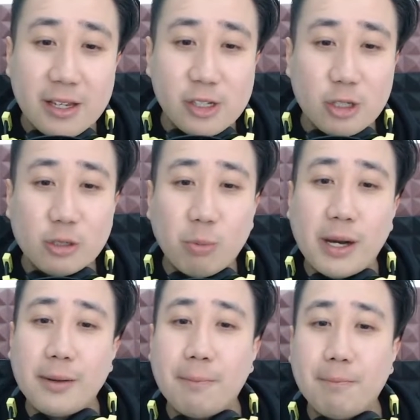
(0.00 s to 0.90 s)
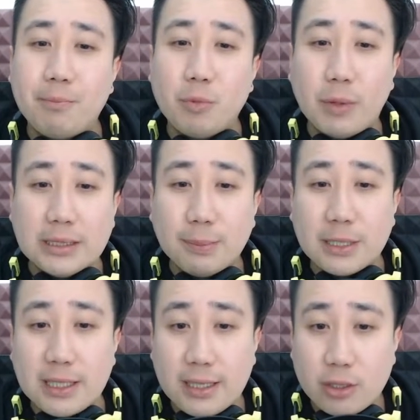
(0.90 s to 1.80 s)
Choose 1. Once
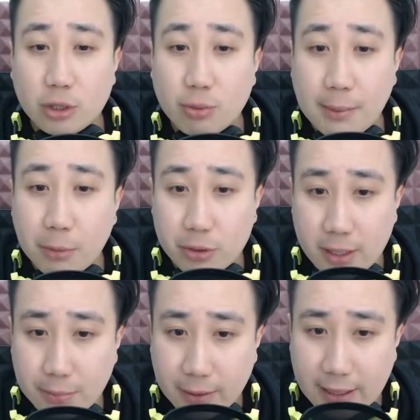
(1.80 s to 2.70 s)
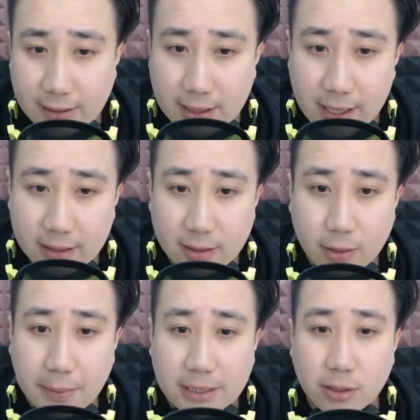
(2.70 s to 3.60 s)
per turn, choose 1 Boujack Brigade card in
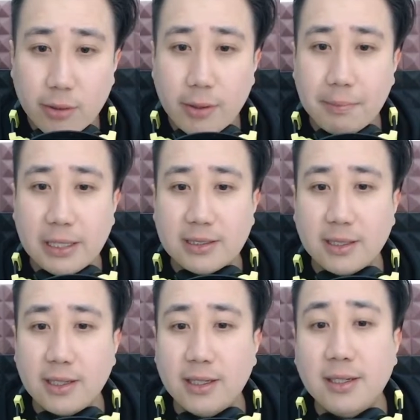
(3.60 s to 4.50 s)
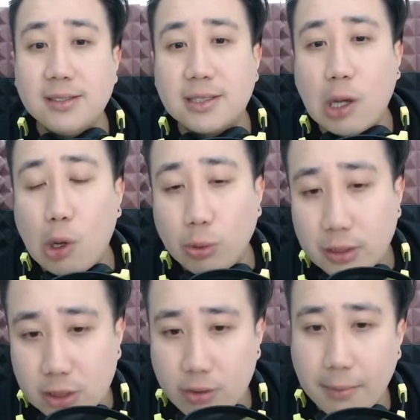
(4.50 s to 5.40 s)
your battle area, place it in its
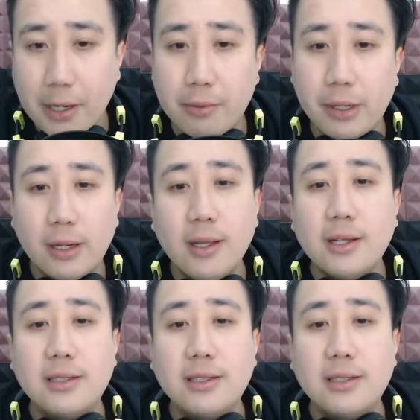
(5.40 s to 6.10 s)
owner's drop area.